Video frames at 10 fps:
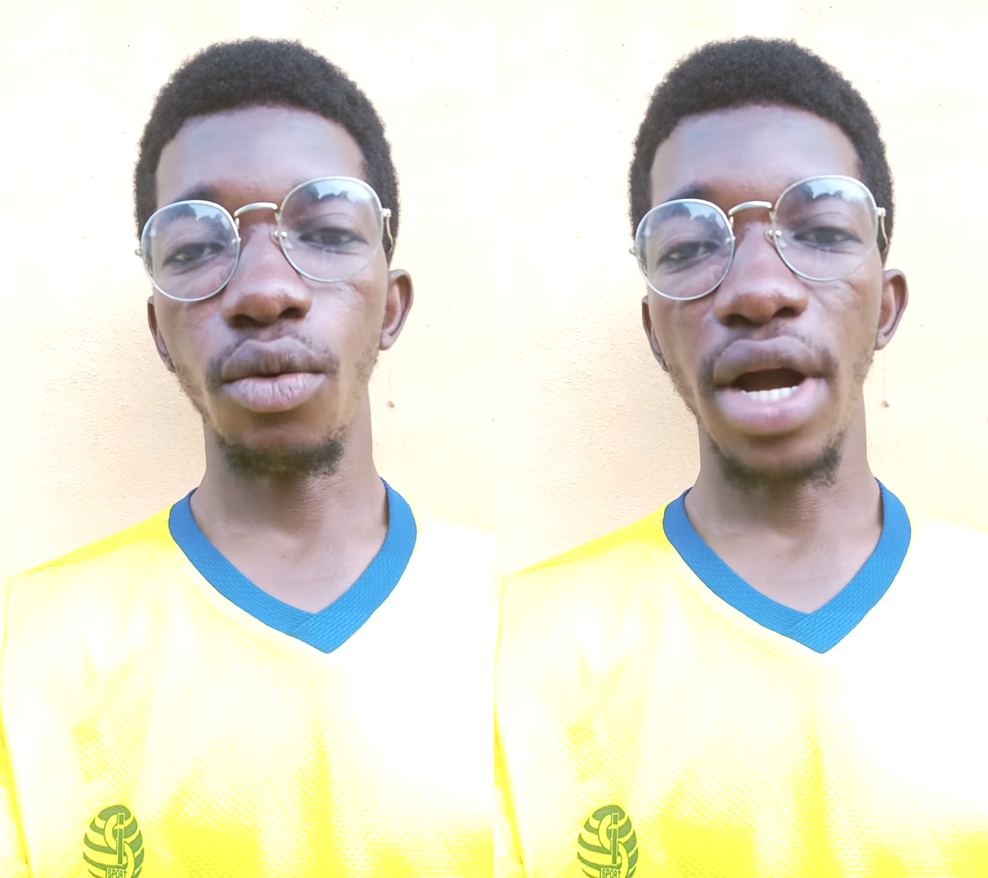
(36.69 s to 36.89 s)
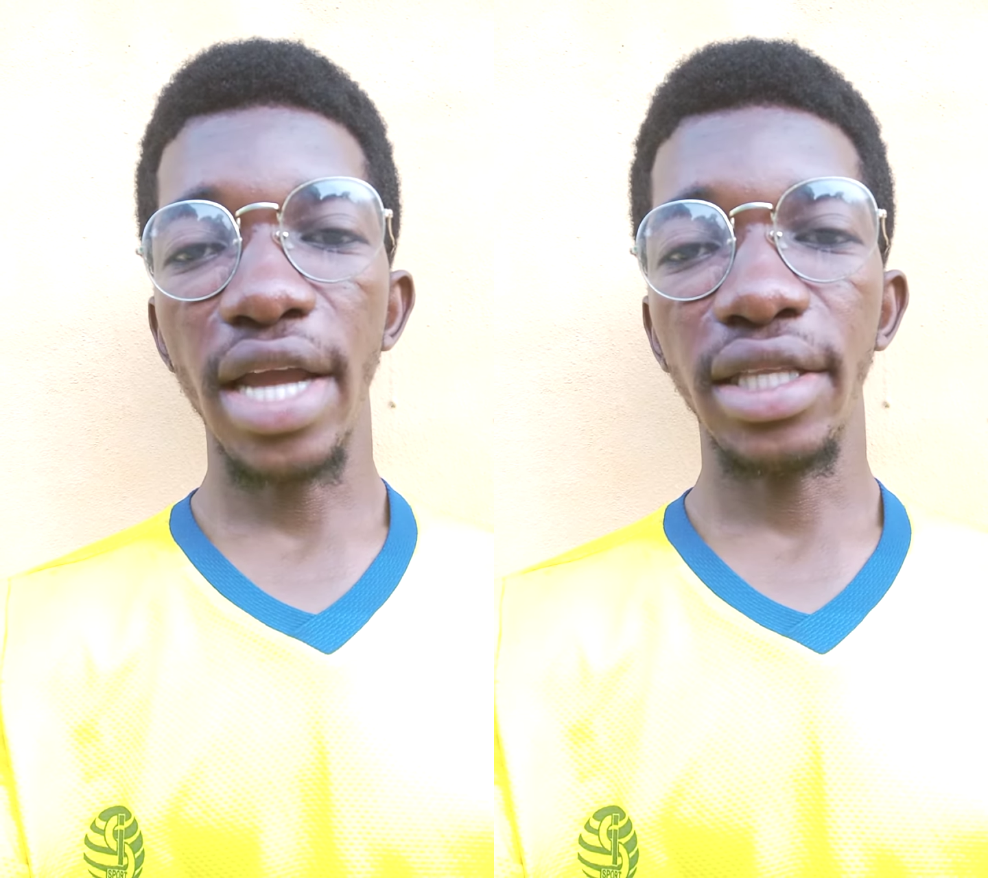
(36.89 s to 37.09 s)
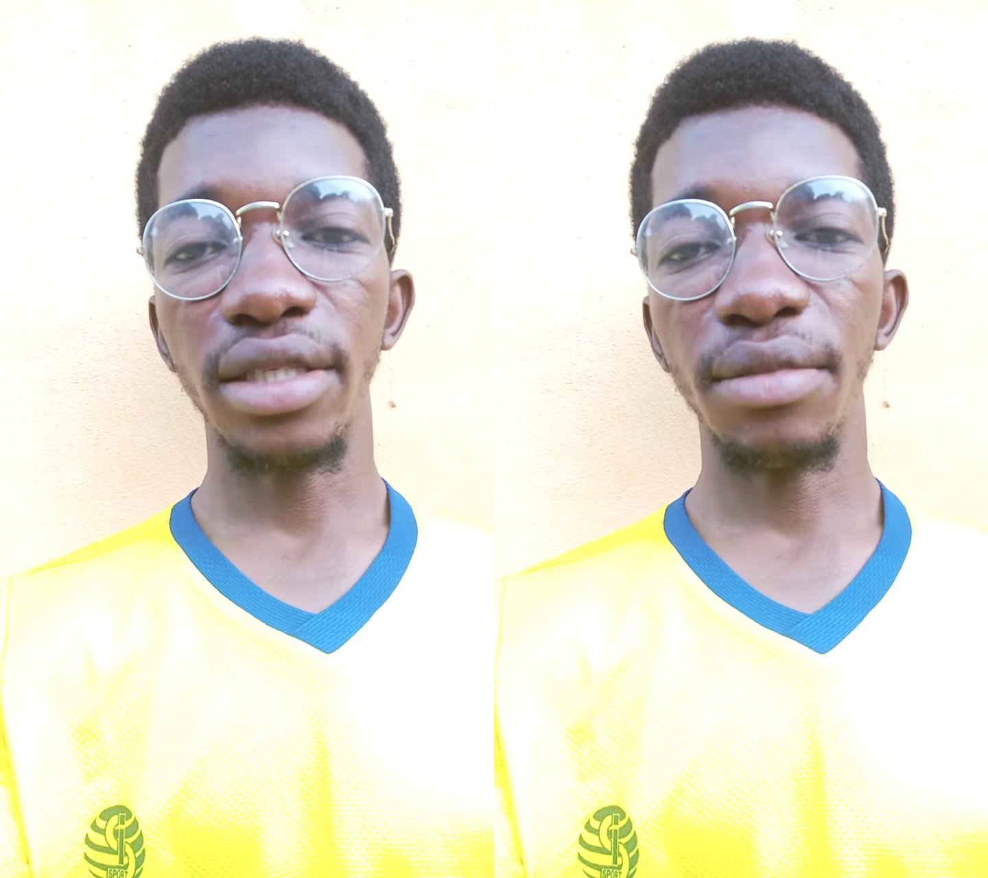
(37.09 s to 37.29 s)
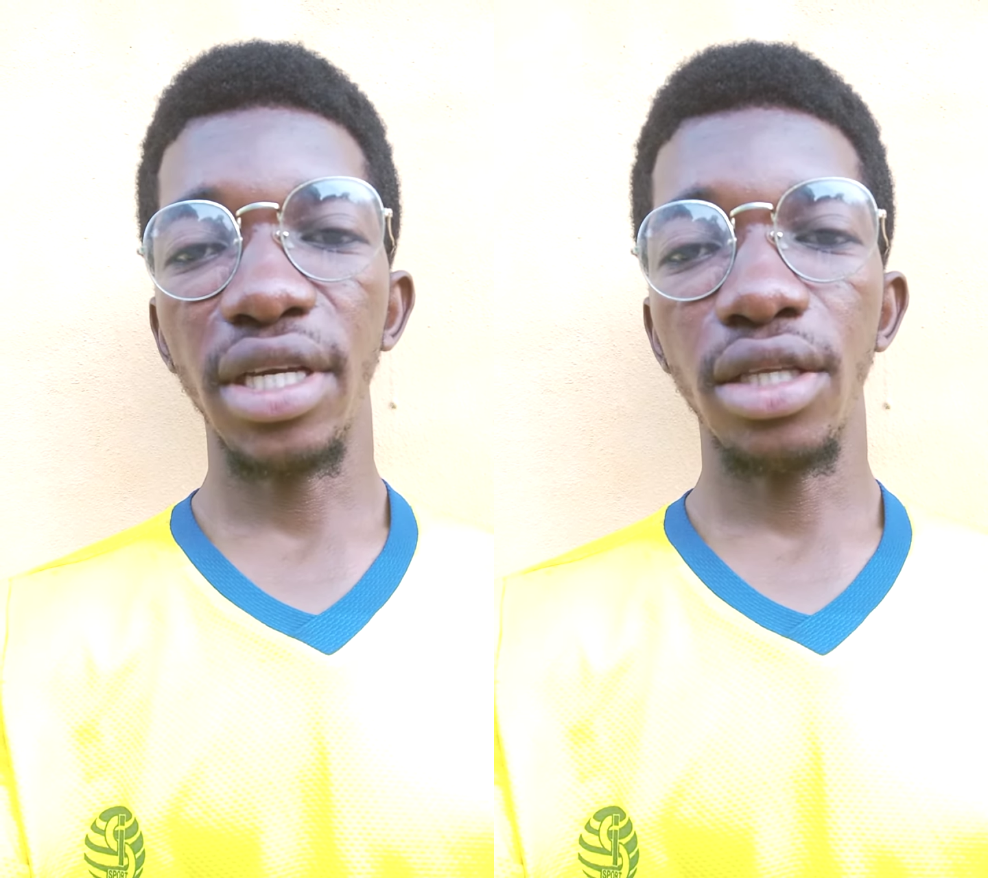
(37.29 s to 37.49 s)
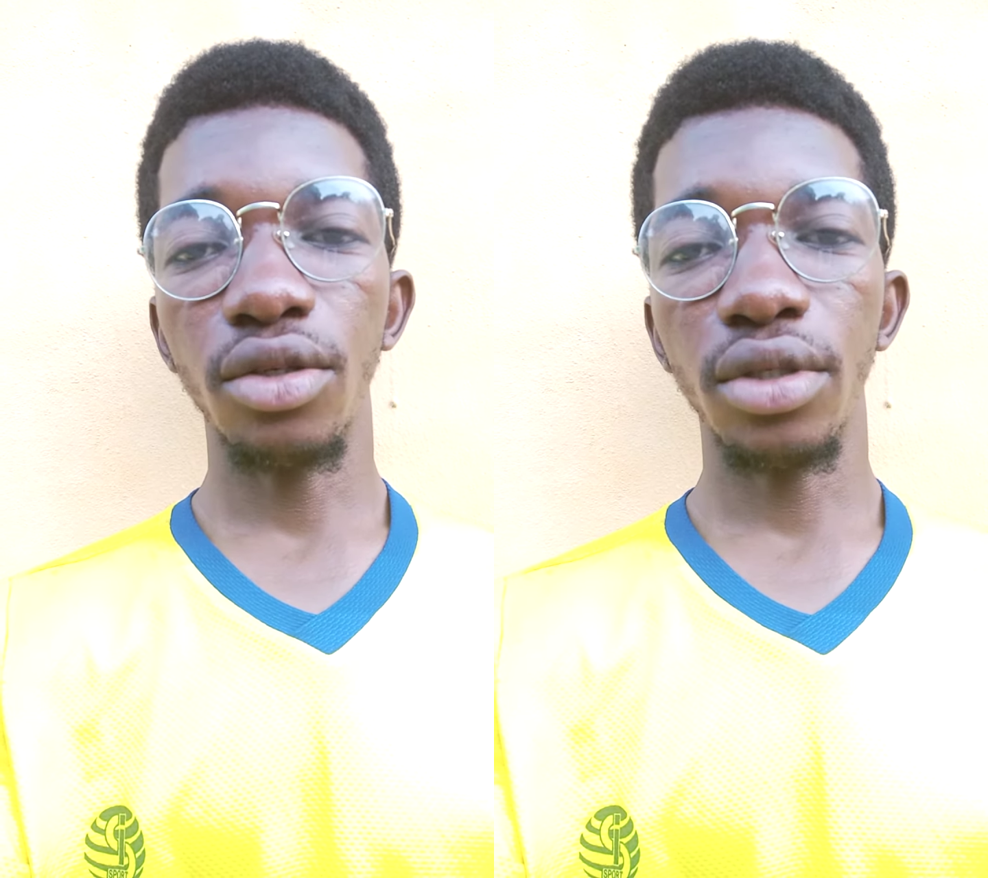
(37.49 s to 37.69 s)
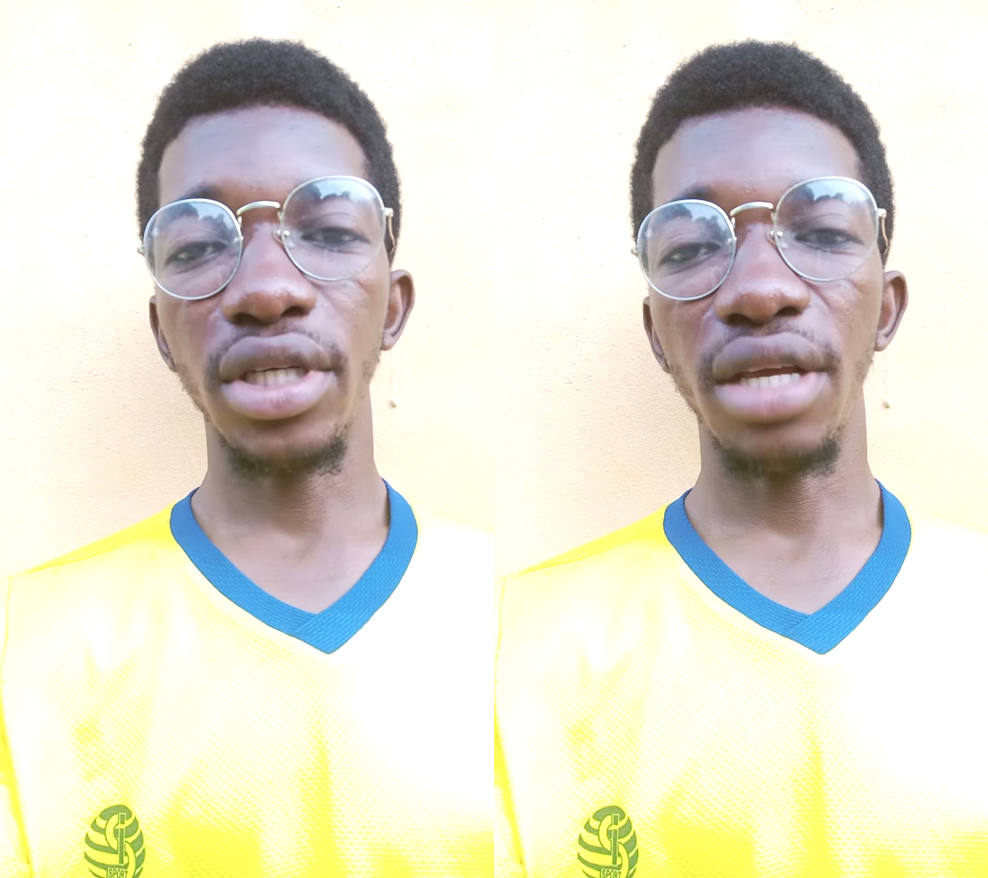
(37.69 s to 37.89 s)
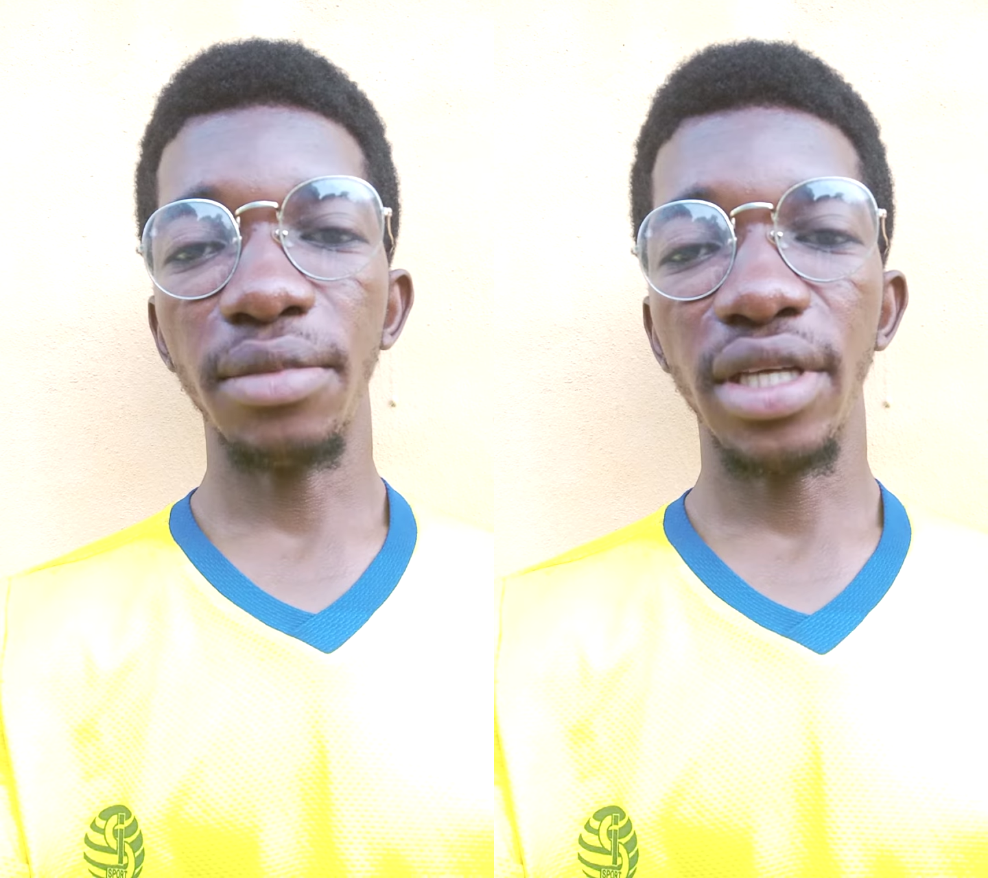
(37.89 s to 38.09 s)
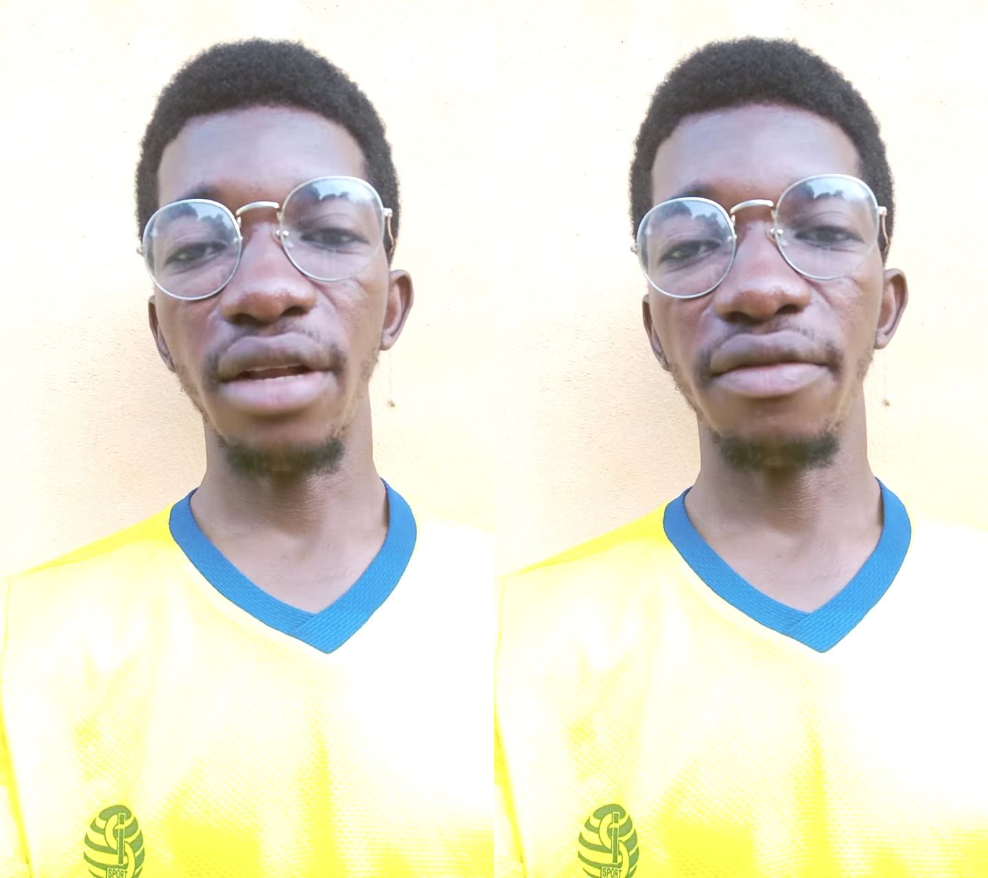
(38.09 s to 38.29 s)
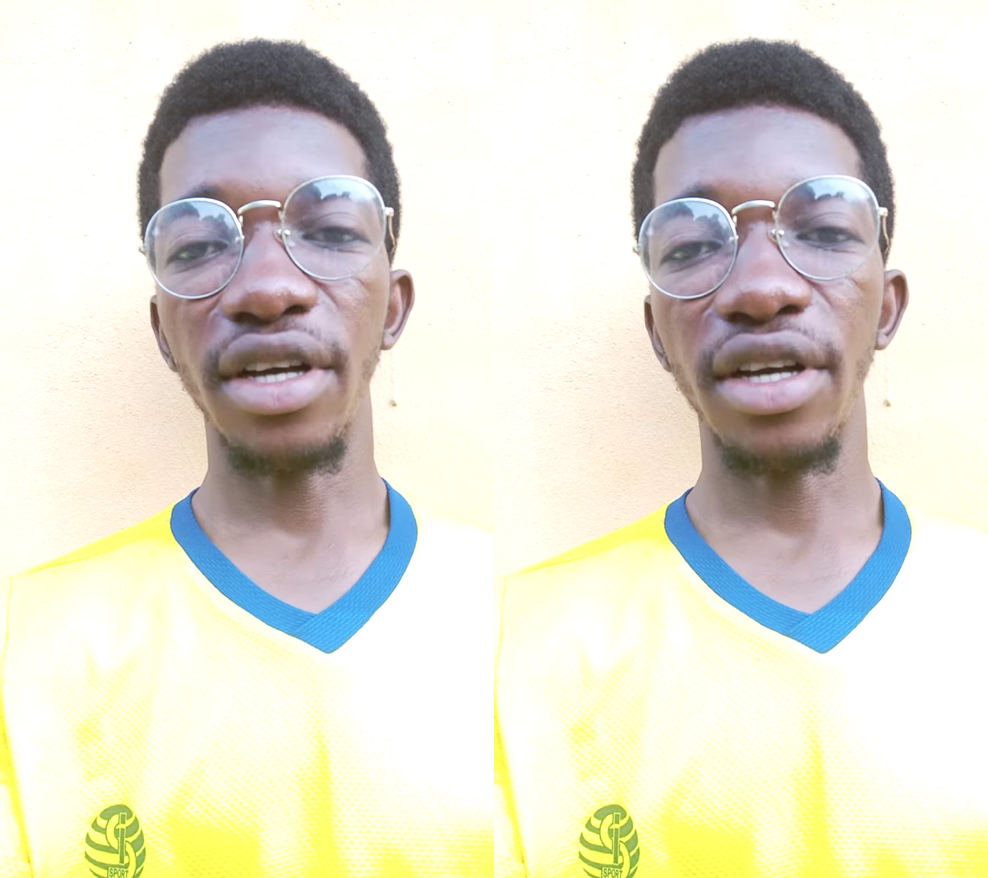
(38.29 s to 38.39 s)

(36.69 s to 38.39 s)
whites begin to see themselves